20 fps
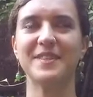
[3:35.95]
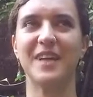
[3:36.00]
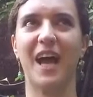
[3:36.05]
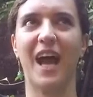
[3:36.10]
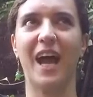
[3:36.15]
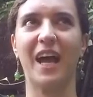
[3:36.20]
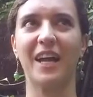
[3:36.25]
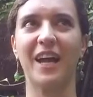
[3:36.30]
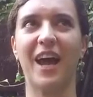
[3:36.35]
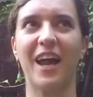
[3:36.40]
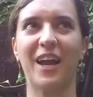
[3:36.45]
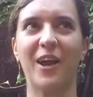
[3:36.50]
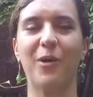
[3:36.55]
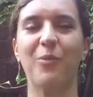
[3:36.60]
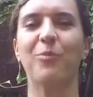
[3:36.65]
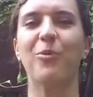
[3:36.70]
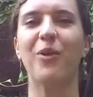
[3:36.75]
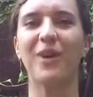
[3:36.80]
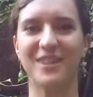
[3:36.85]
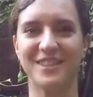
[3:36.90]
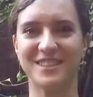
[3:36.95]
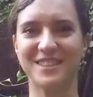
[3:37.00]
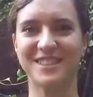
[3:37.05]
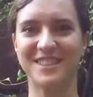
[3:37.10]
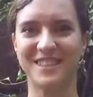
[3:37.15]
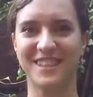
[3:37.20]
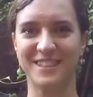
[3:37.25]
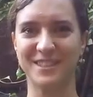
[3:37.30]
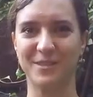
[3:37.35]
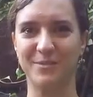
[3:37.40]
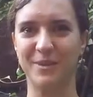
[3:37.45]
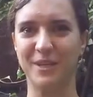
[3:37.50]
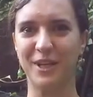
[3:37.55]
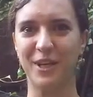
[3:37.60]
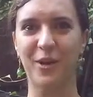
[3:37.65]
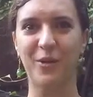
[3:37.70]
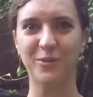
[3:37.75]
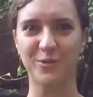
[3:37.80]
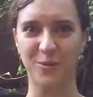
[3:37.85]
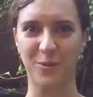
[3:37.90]
I got help once doesn't mean it
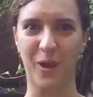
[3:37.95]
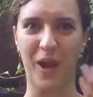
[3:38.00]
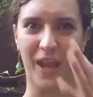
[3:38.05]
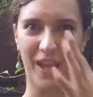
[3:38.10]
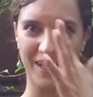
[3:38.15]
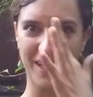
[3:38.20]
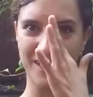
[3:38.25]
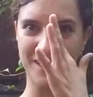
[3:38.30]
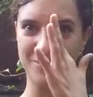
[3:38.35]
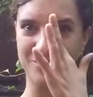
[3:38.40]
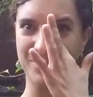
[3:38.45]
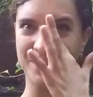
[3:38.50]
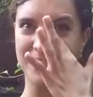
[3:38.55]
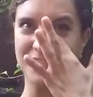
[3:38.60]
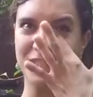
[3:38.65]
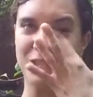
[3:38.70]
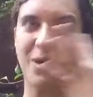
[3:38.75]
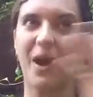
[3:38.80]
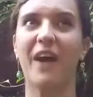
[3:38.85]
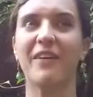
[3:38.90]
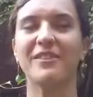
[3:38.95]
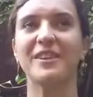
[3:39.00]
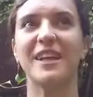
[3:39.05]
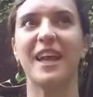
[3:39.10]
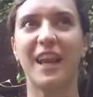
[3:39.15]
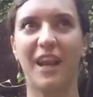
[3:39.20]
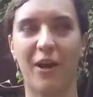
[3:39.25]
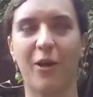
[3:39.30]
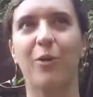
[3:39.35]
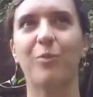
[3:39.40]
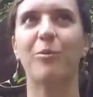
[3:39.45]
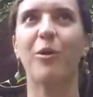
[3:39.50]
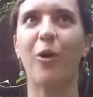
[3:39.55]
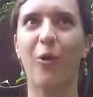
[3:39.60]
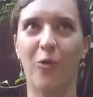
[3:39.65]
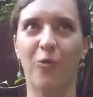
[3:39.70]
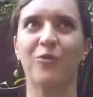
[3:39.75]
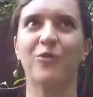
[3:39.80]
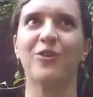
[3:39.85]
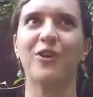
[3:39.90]
goes away. It means you have to get help
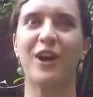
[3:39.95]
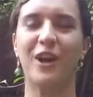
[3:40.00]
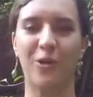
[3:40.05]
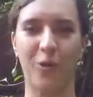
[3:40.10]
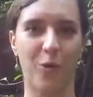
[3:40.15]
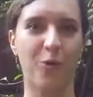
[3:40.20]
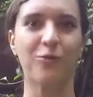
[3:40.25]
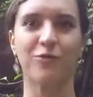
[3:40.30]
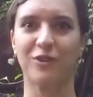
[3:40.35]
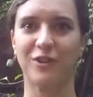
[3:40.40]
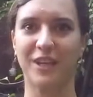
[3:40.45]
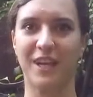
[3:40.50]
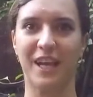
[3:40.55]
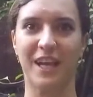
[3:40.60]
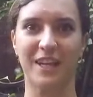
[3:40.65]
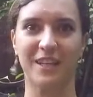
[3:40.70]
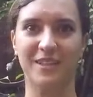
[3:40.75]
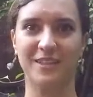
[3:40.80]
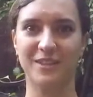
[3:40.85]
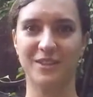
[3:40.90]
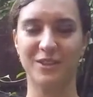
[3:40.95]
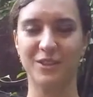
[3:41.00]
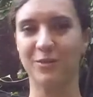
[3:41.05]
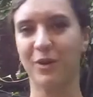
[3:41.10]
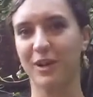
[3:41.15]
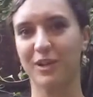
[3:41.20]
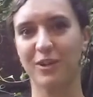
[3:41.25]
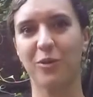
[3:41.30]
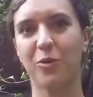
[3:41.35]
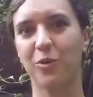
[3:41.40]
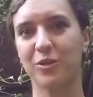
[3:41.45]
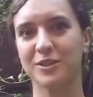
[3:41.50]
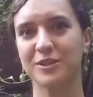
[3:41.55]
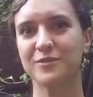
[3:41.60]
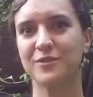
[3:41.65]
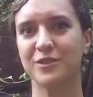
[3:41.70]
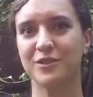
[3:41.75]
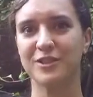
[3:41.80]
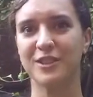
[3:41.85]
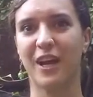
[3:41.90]
over and over again throughout the course of
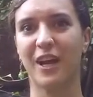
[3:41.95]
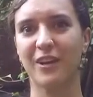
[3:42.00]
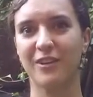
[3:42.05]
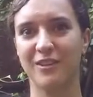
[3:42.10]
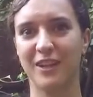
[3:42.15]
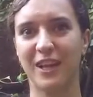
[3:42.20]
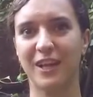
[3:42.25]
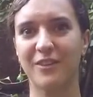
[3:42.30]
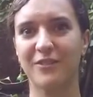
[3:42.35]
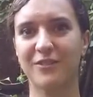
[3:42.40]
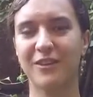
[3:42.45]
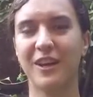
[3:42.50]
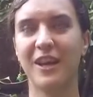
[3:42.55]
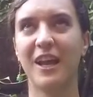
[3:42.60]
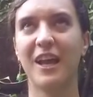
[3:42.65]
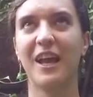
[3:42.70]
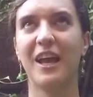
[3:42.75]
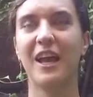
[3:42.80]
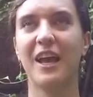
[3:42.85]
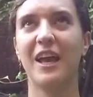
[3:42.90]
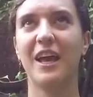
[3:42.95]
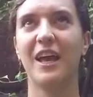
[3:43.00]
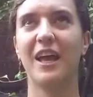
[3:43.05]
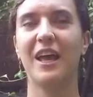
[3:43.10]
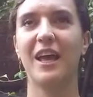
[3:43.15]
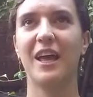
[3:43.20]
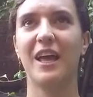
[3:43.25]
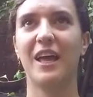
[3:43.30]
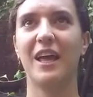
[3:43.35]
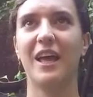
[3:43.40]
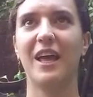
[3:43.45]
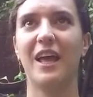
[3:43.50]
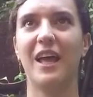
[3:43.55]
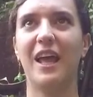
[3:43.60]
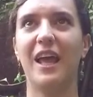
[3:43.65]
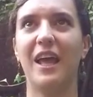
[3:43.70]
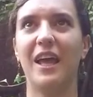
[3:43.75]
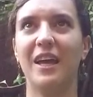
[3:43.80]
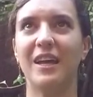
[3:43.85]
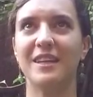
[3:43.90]
your entire life.
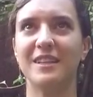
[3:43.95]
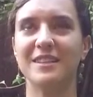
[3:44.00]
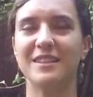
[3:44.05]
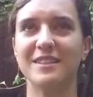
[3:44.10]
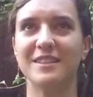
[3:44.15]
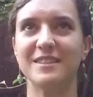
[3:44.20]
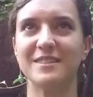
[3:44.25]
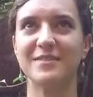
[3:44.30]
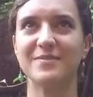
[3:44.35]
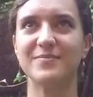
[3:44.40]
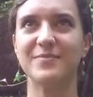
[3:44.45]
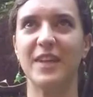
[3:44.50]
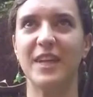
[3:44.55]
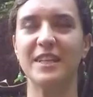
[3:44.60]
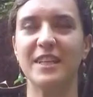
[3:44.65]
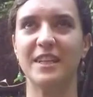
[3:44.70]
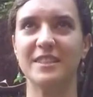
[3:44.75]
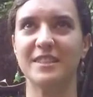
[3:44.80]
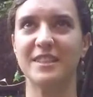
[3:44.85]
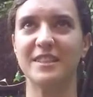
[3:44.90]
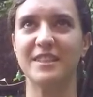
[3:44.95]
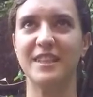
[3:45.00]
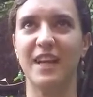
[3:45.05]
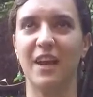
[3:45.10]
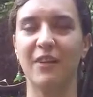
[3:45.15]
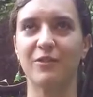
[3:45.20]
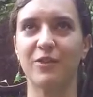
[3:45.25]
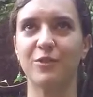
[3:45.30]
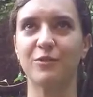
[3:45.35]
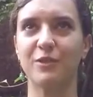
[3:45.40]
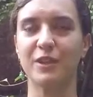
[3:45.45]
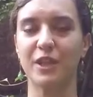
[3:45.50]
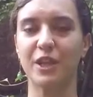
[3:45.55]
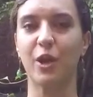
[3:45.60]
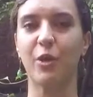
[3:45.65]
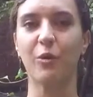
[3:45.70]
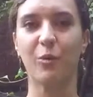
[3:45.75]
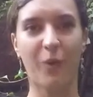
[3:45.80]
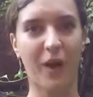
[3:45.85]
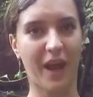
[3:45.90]
And it doesn't ever really
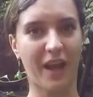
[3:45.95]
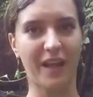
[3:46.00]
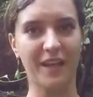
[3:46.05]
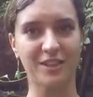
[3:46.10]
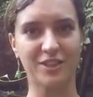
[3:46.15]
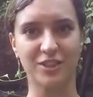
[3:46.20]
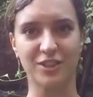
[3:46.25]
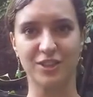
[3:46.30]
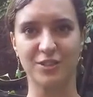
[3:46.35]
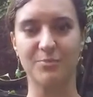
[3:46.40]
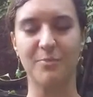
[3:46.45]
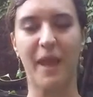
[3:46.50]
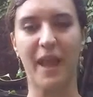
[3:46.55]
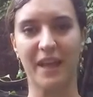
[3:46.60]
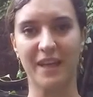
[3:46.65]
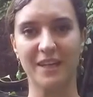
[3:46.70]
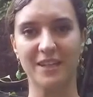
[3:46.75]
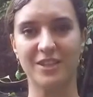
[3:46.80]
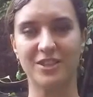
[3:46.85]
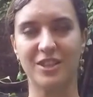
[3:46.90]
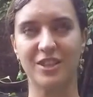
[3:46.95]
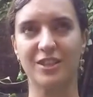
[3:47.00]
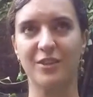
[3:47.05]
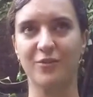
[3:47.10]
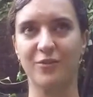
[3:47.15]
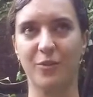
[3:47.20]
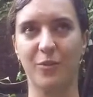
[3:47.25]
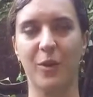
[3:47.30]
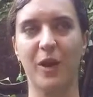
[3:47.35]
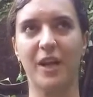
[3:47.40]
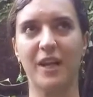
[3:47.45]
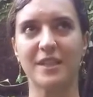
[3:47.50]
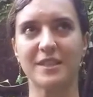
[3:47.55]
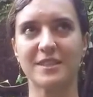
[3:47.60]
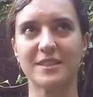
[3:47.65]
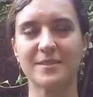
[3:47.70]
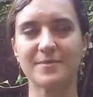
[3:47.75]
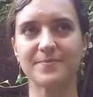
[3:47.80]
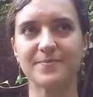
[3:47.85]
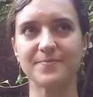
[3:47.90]
go away. It's just managed in different ways.